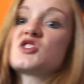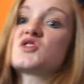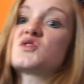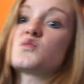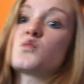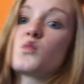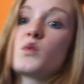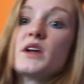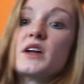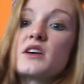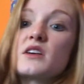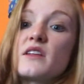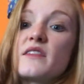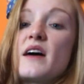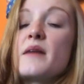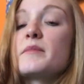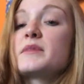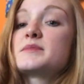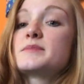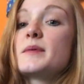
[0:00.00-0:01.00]
just weird, and
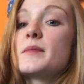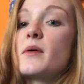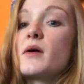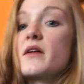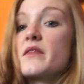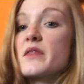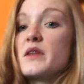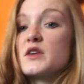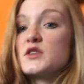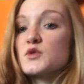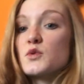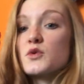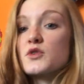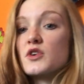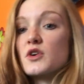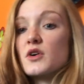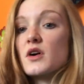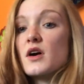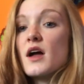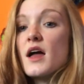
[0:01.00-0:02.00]
that must be part of the
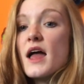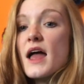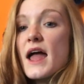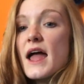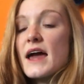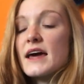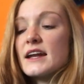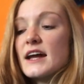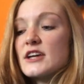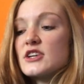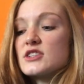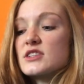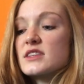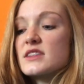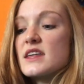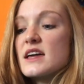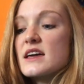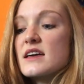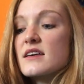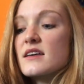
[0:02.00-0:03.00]
disorder. And I just
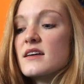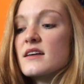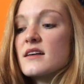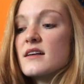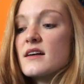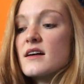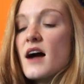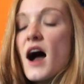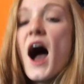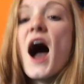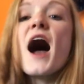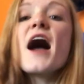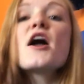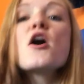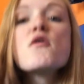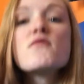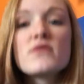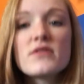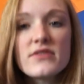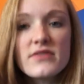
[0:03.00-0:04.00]
think, I
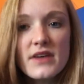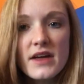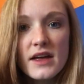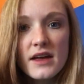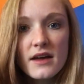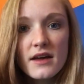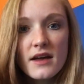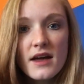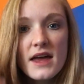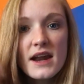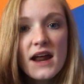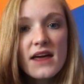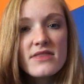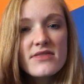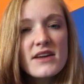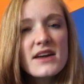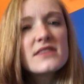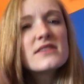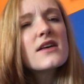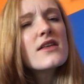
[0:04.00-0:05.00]
overthink, and I
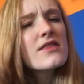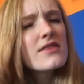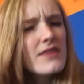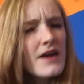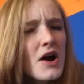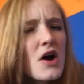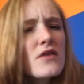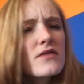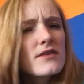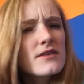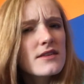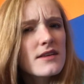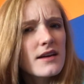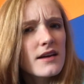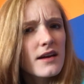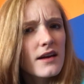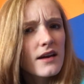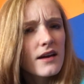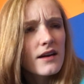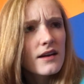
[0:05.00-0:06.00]
think that they're
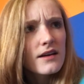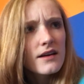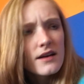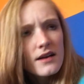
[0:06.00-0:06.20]
overthinking.